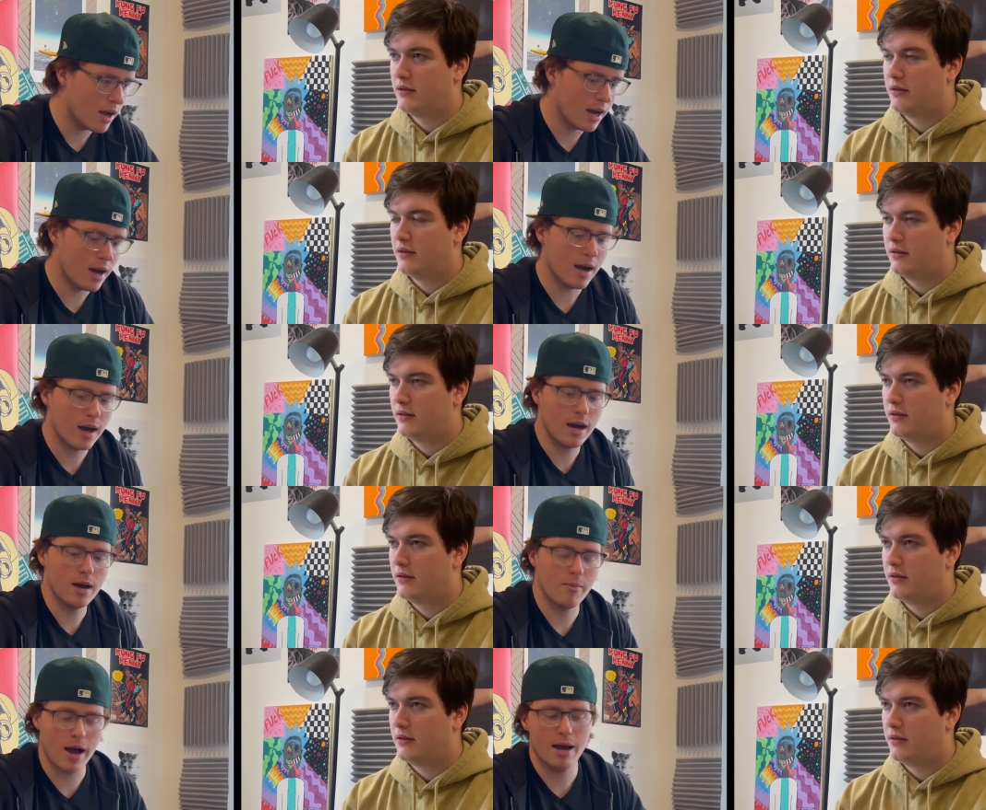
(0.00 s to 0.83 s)

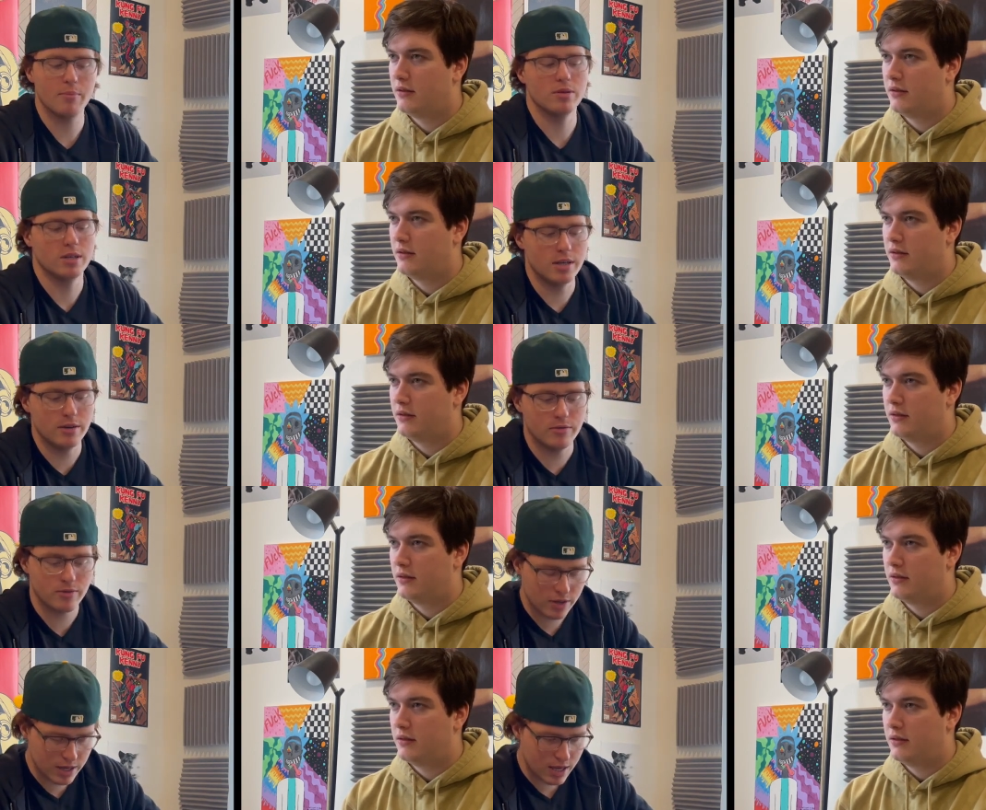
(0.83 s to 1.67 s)
Speaker 1: Um, I believe
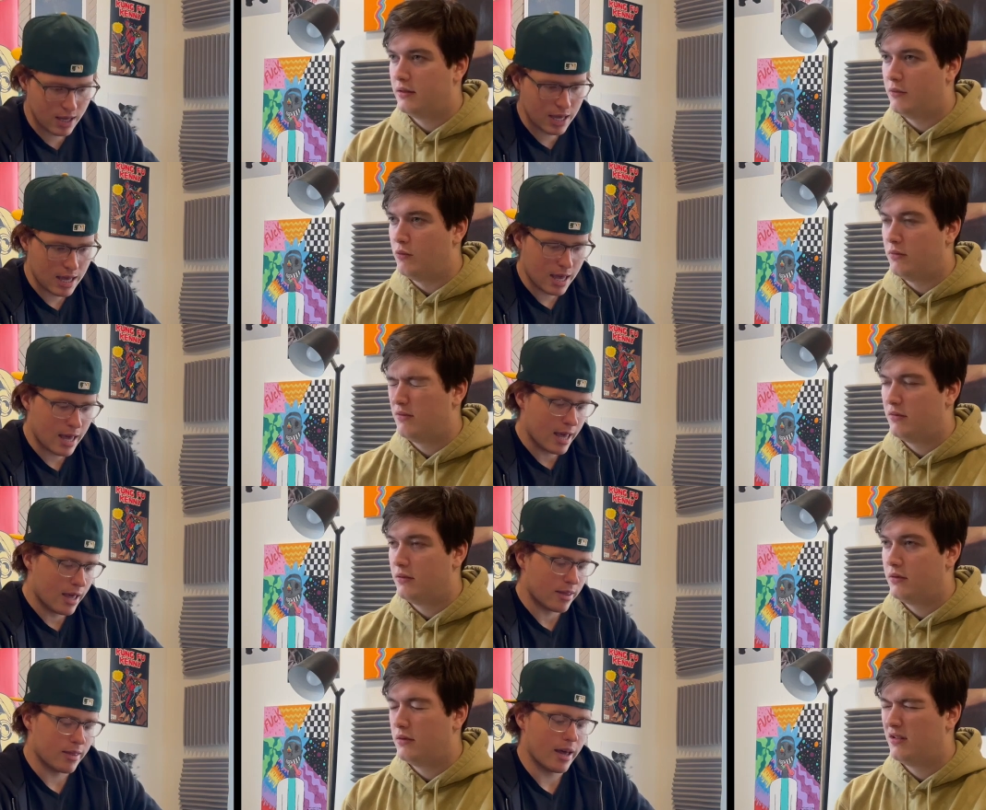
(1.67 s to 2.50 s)

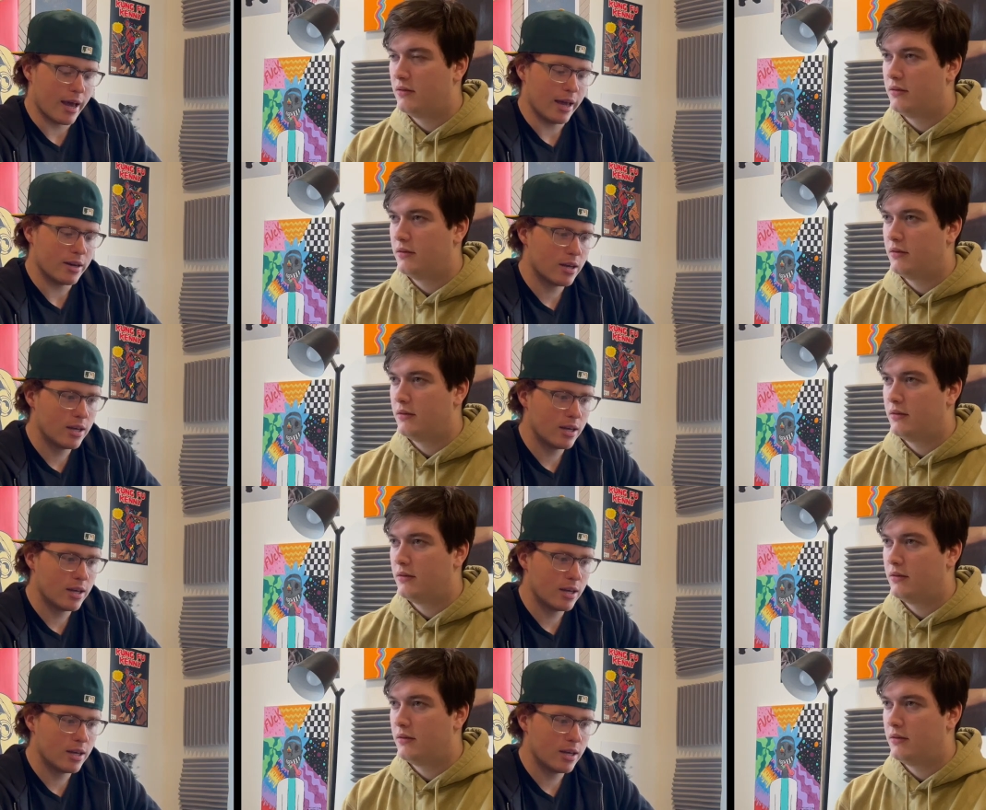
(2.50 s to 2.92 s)
that...